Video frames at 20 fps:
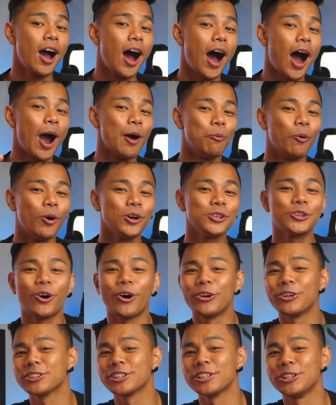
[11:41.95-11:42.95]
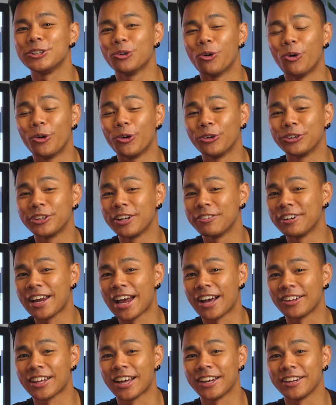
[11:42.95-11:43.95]
I was honestly torn on giving
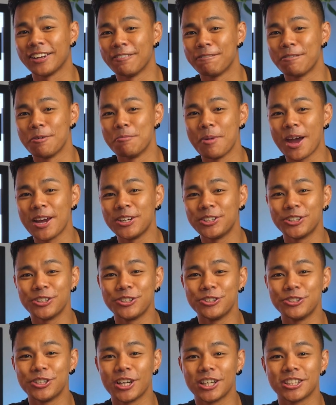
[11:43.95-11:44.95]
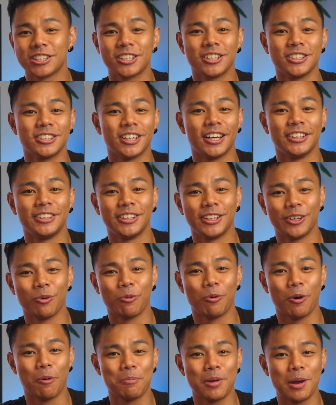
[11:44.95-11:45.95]
out that information just because I didn't
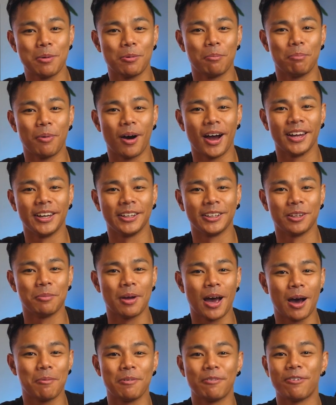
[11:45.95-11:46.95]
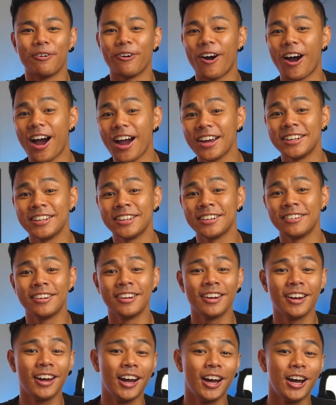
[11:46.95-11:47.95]
want people buying them out before I did.
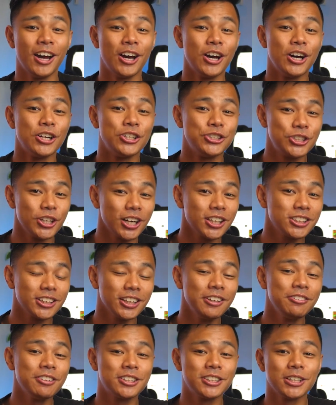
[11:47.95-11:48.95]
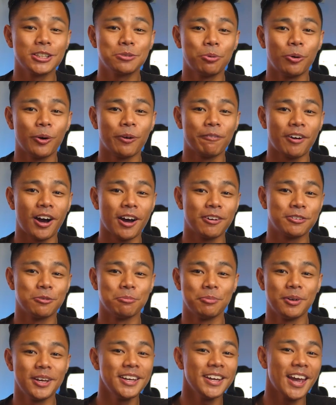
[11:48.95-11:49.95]
Just leave the 6.5s for
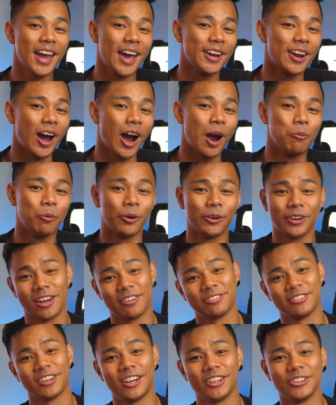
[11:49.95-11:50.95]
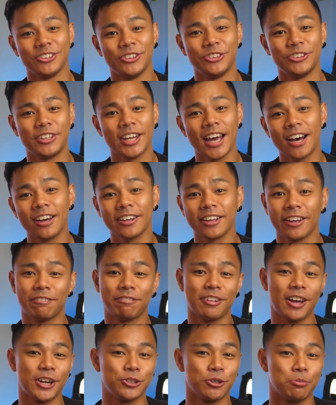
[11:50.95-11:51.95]
me and I won't have to hunt you down and
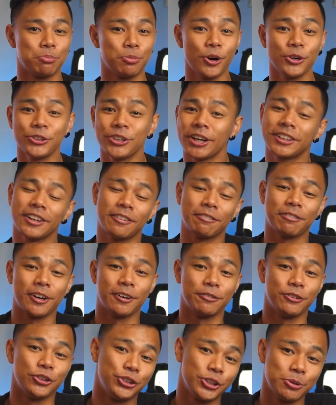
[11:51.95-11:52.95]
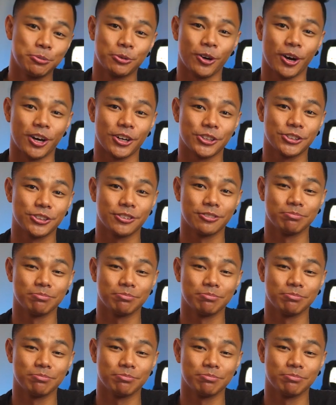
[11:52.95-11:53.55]
flash your project in front of your gym crush.